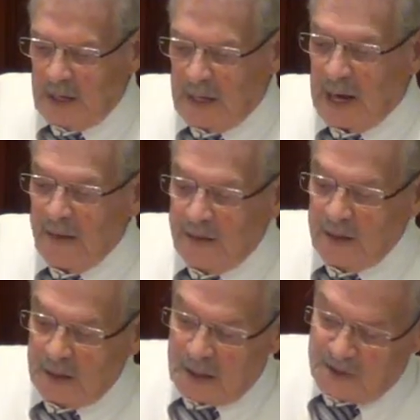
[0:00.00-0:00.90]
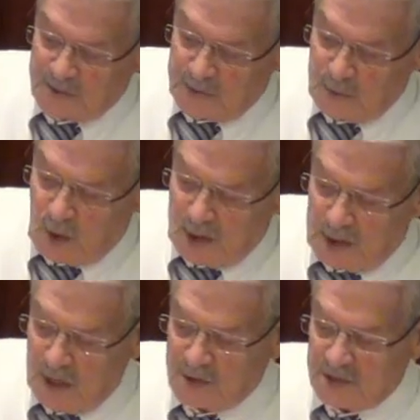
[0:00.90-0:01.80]
And I think it is through our
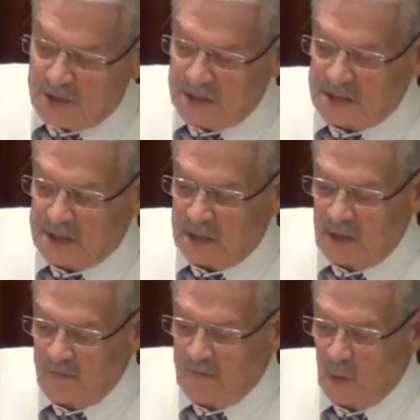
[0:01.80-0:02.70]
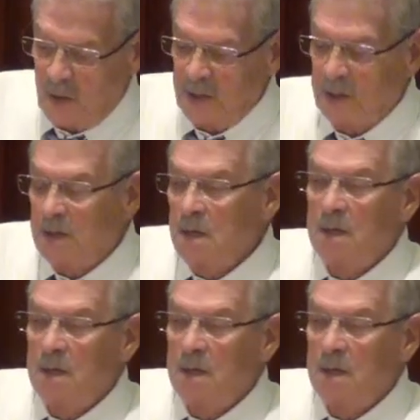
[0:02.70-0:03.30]
consciousness of knowing